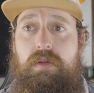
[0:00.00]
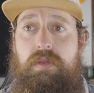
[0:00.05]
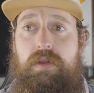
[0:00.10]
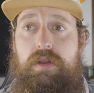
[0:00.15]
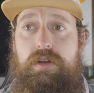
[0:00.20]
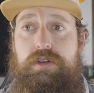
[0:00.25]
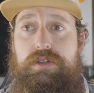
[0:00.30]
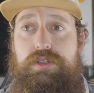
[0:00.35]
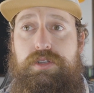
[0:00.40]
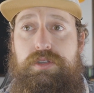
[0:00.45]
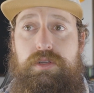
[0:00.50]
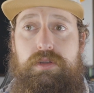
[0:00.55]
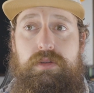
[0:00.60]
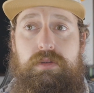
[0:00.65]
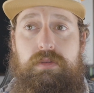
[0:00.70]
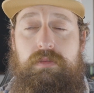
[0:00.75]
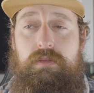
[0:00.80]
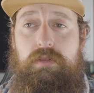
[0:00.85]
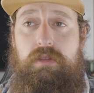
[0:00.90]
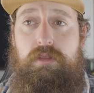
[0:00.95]
there's
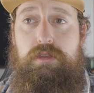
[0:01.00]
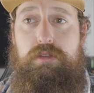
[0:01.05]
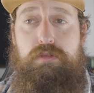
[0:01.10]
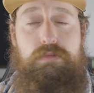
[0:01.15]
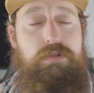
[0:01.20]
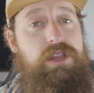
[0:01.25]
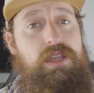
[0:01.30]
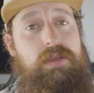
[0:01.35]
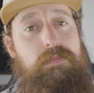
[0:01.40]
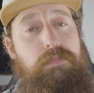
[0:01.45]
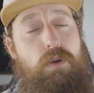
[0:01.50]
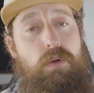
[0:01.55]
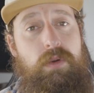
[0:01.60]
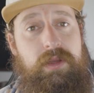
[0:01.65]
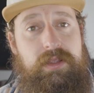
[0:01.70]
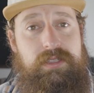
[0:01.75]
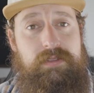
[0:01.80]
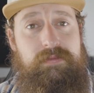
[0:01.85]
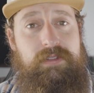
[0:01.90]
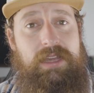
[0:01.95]
3
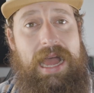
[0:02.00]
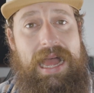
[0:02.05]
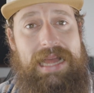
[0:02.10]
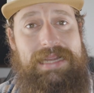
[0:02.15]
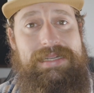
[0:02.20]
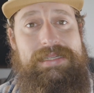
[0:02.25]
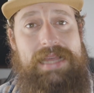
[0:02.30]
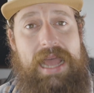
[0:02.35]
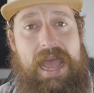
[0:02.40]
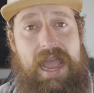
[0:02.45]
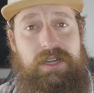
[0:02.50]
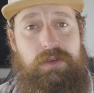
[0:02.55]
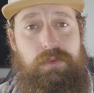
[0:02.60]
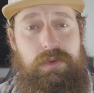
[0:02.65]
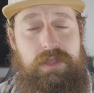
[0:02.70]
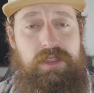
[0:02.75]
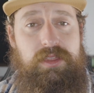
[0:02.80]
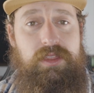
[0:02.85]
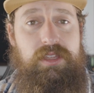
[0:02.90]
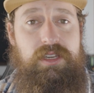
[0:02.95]
points of contact
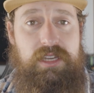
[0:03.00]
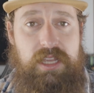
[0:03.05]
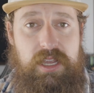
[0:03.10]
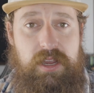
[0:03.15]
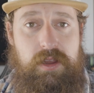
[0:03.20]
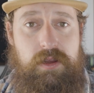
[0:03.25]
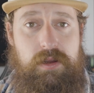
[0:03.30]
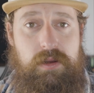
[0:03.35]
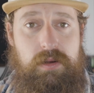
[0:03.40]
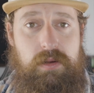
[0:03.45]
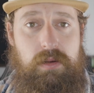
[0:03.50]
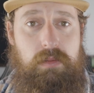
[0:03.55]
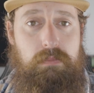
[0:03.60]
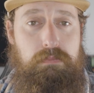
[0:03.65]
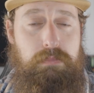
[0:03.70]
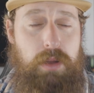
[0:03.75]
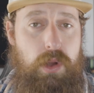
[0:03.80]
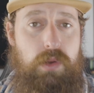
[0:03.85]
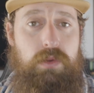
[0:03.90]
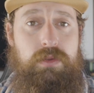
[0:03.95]
with the deer,
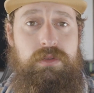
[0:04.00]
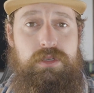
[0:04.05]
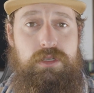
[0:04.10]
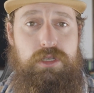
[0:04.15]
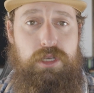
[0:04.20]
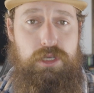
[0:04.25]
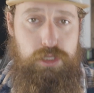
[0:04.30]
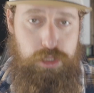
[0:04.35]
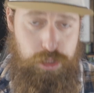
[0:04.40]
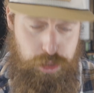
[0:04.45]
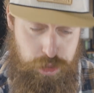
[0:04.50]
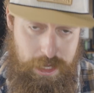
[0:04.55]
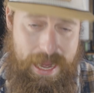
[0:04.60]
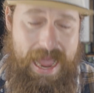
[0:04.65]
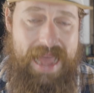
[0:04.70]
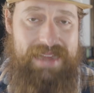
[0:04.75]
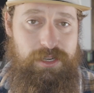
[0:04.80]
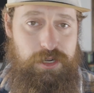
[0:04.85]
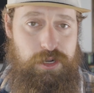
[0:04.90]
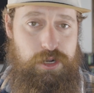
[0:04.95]
bones
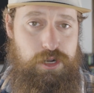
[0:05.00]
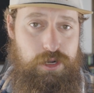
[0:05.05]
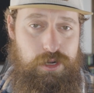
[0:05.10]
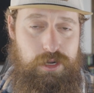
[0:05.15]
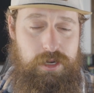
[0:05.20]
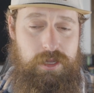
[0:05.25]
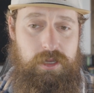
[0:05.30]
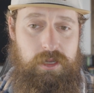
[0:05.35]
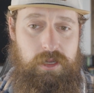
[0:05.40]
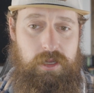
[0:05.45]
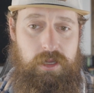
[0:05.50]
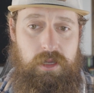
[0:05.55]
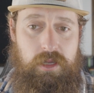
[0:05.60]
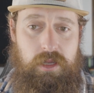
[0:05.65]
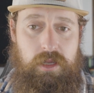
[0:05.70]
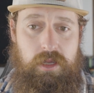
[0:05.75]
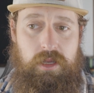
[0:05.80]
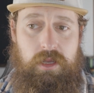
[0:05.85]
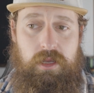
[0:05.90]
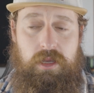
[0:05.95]
shattered.
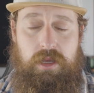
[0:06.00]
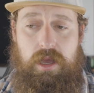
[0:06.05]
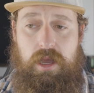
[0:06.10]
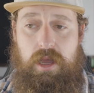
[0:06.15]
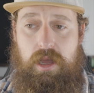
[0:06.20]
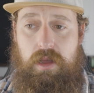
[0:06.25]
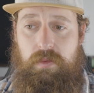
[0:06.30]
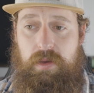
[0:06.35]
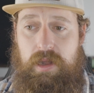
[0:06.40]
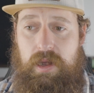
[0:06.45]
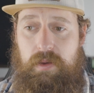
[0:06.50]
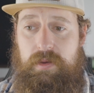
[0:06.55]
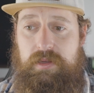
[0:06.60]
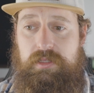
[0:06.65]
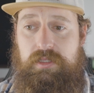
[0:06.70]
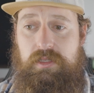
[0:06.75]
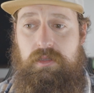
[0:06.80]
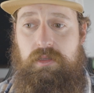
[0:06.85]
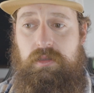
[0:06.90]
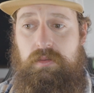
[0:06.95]
When I
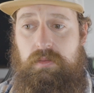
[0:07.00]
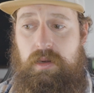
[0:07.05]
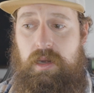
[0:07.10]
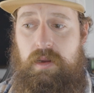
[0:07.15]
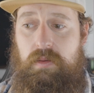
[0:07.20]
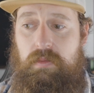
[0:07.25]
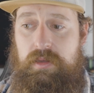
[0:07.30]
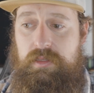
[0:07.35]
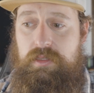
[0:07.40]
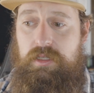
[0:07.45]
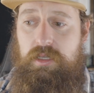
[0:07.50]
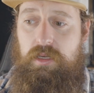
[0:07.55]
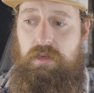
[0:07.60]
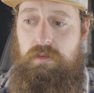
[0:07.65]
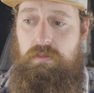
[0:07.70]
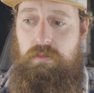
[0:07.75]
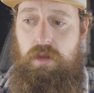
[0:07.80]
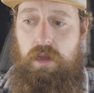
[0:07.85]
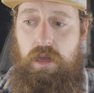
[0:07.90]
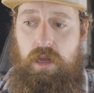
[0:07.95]
went
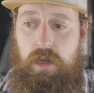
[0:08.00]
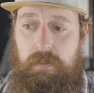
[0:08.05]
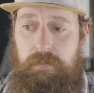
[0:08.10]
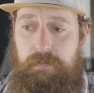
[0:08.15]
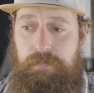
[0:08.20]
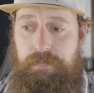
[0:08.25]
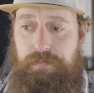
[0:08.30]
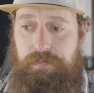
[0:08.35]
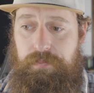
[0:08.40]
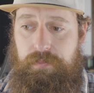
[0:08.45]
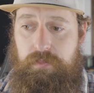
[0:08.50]
to